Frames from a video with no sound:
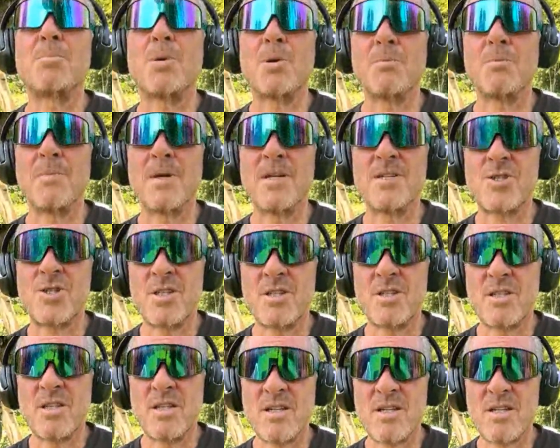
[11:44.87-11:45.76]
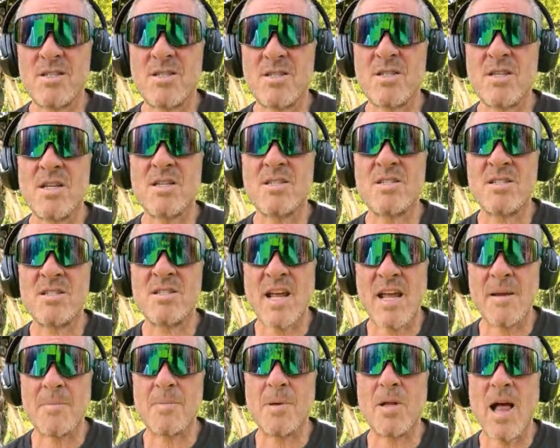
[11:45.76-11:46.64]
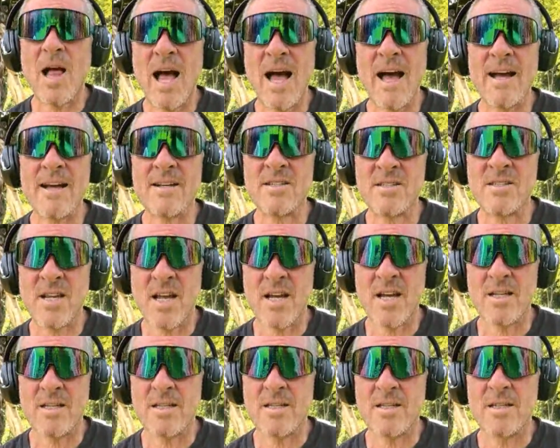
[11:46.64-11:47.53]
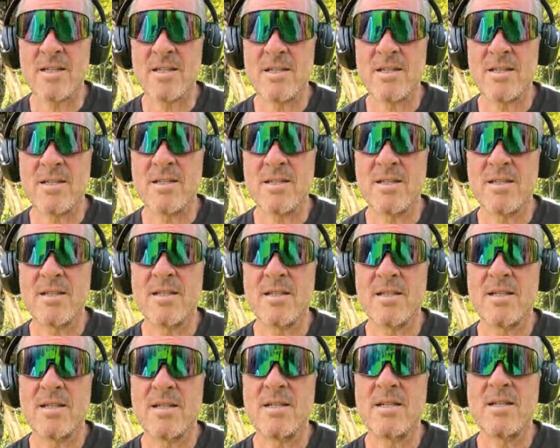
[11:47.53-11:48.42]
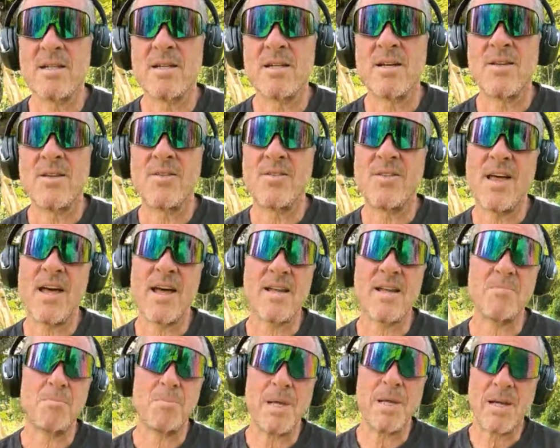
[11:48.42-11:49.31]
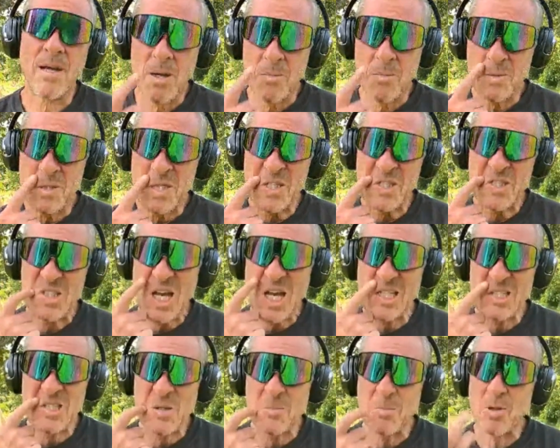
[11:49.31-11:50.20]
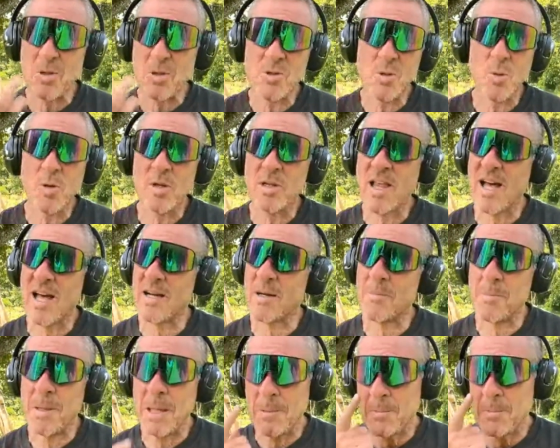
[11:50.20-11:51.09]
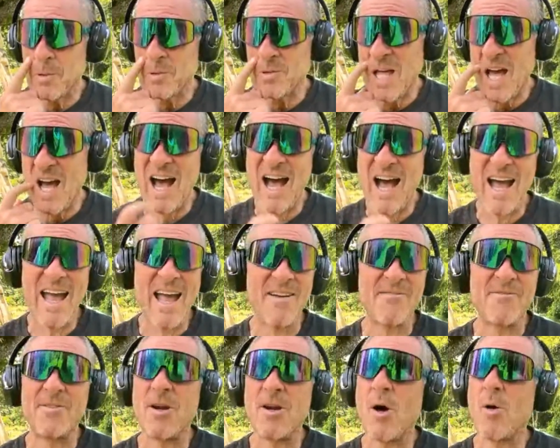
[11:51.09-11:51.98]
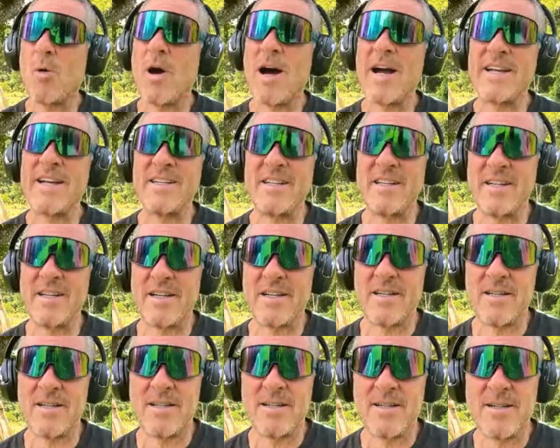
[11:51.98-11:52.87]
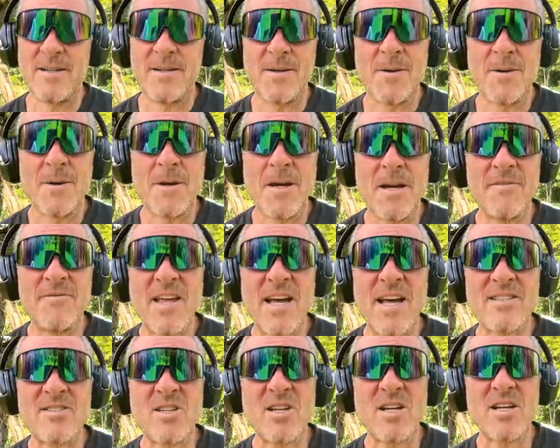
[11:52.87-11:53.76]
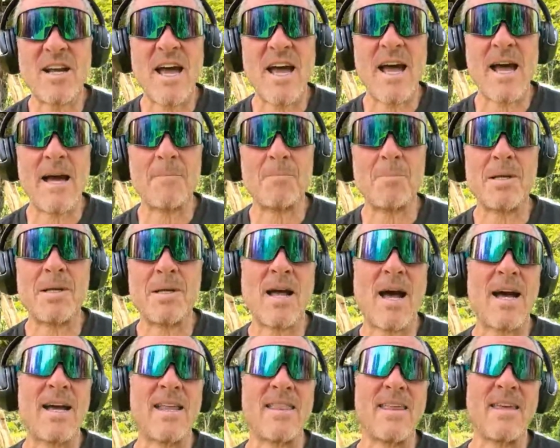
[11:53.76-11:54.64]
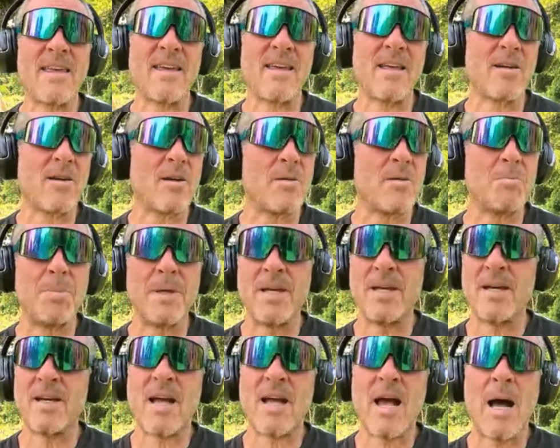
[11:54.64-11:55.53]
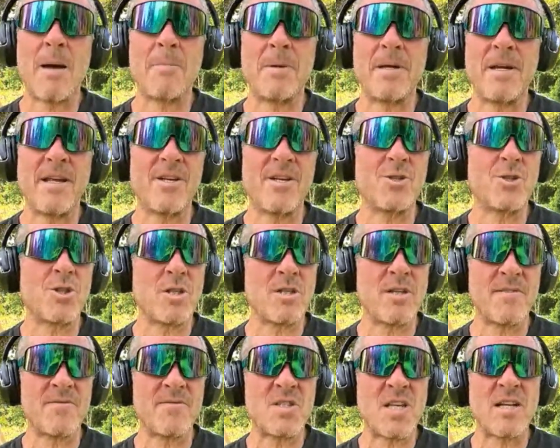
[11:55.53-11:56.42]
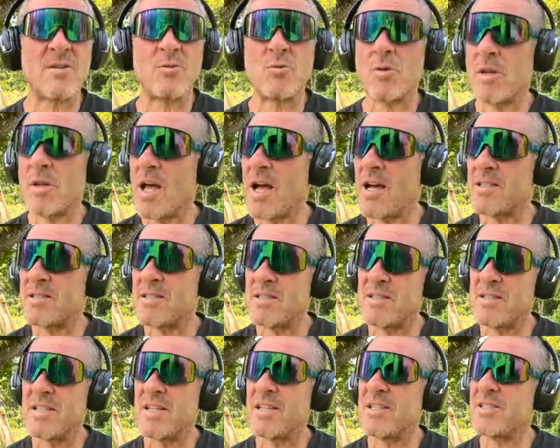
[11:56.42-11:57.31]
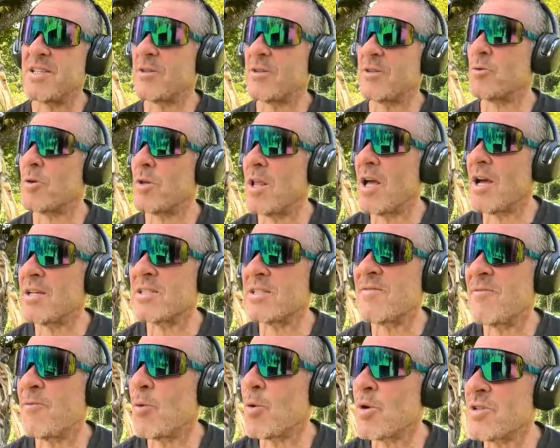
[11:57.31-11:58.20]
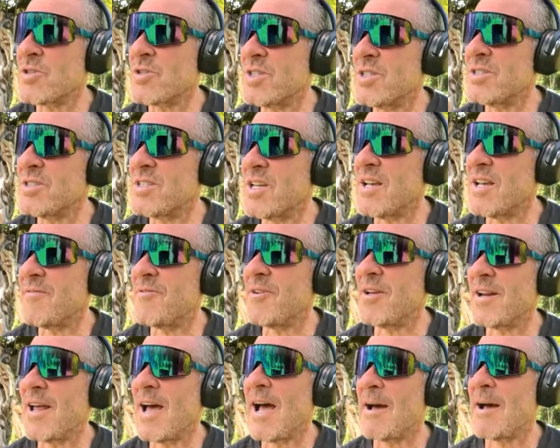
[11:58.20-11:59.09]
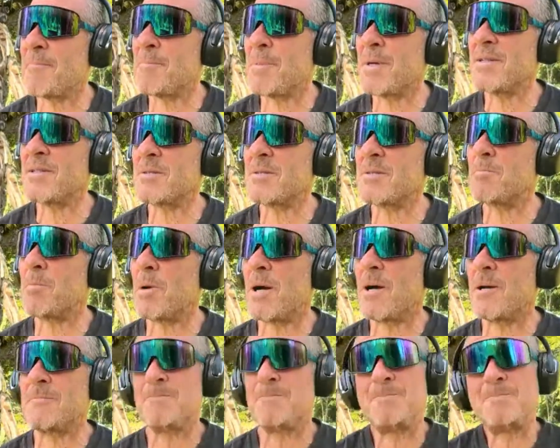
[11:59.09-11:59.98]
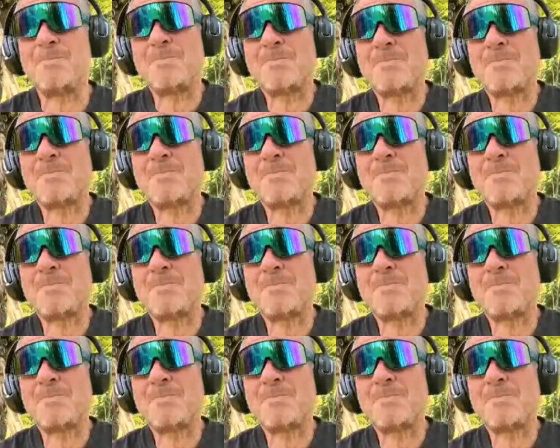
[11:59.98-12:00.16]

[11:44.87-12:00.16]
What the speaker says: permissionless, stable asset that becomes accessible to a lot of people. Now, I have no idea if that's going to happen. I think it'll be a combination of centralized and decentralized forces if it happens. But